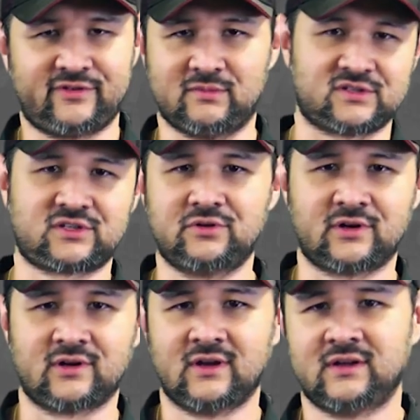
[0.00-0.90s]
from a
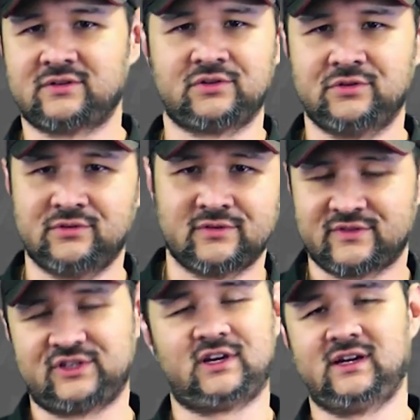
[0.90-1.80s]
scooter to
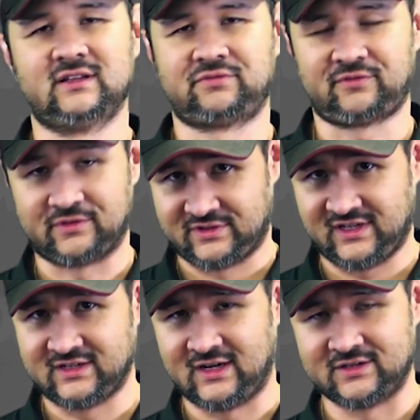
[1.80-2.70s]
the giant
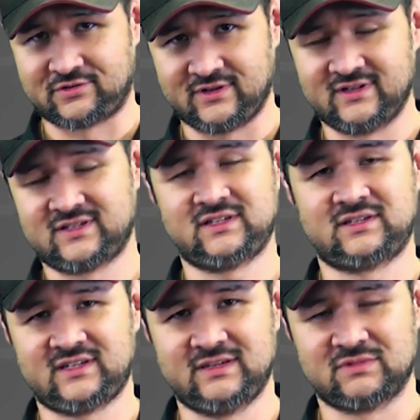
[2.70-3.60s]

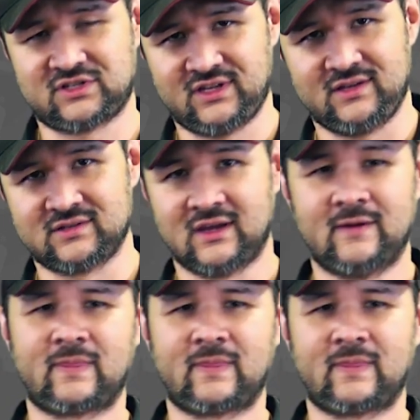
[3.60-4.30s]
1300cc machines